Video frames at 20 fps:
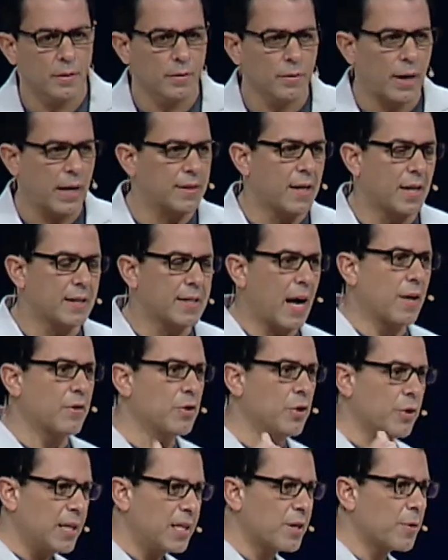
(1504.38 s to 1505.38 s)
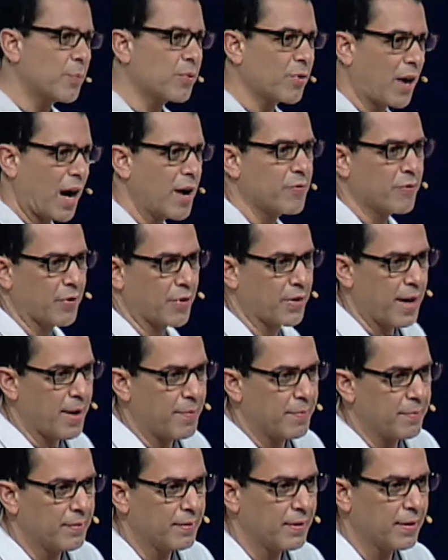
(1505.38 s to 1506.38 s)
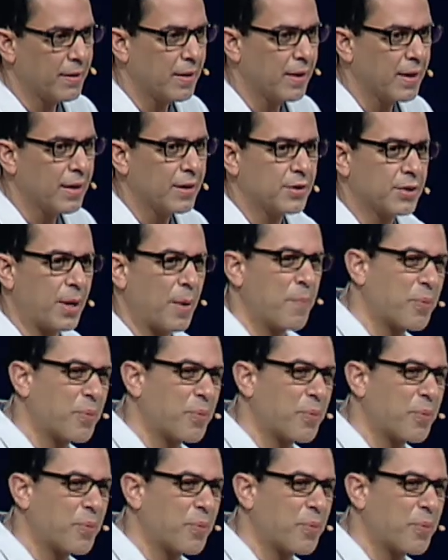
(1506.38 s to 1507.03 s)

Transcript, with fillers: Write that down. You need to pray for them. Say,